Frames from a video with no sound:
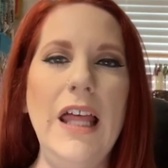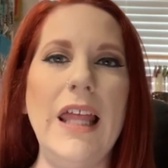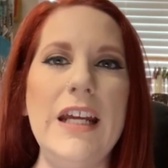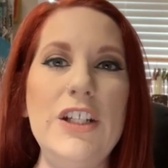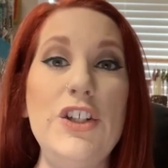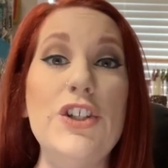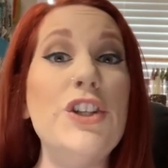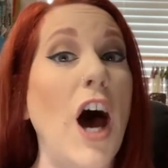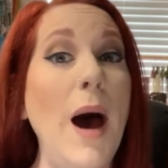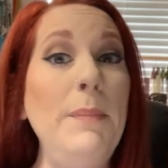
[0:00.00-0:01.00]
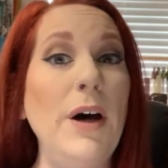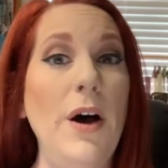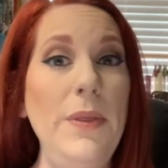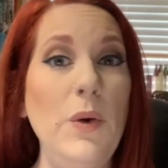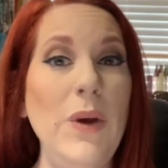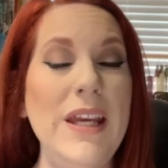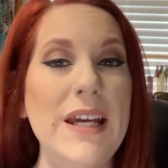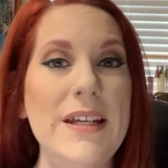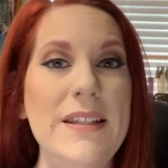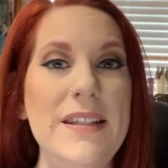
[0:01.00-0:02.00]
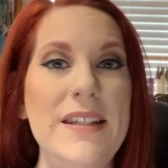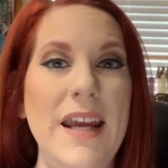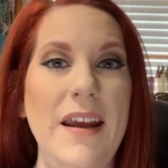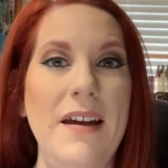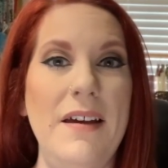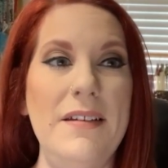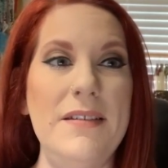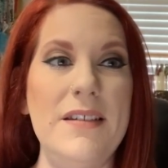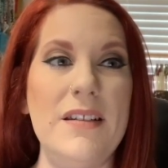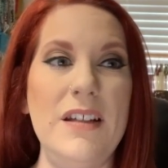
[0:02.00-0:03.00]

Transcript: like stop on the weekends and,